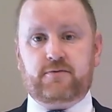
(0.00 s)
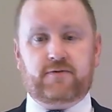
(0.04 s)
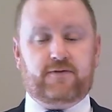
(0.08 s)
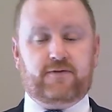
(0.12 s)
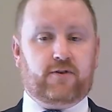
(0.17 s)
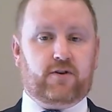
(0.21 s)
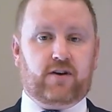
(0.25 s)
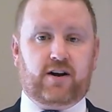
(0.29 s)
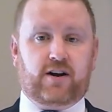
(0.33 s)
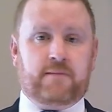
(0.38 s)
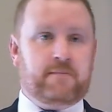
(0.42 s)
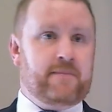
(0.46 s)

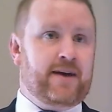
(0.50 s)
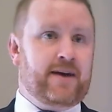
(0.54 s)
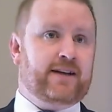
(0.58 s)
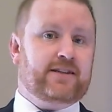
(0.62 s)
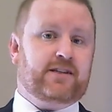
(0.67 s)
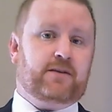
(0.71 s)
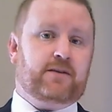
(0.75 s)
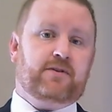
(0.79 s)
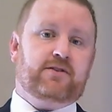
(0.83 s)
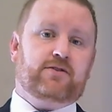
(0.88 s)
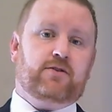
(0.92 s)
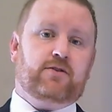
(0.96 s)
for our
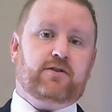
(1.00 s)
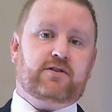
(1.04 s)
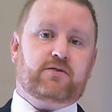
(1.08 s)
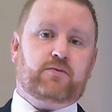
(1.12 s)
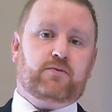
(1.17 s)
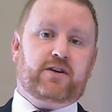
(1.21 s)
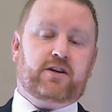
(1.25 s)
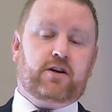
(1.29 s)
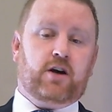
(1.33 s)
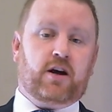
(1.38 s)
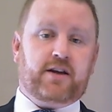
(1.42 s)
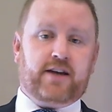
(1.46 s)
amazing results we
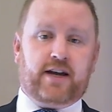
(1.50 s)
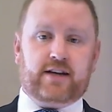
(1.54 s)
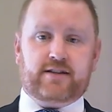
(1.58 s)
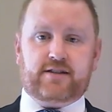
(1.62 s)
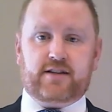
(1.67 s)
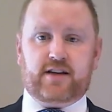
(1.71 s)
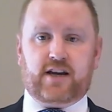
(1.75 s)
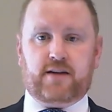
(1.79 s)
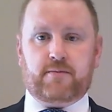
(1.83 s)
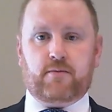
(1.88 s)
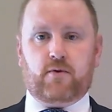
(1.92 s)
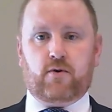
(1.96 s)
got
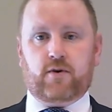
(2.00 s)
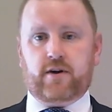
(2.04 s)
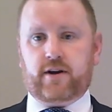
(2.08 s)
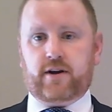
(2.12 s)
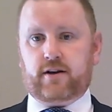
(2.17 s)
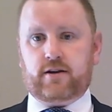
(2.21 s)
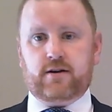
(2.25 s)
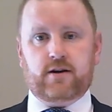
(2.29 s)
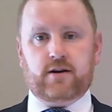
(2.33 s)
yesterday morning.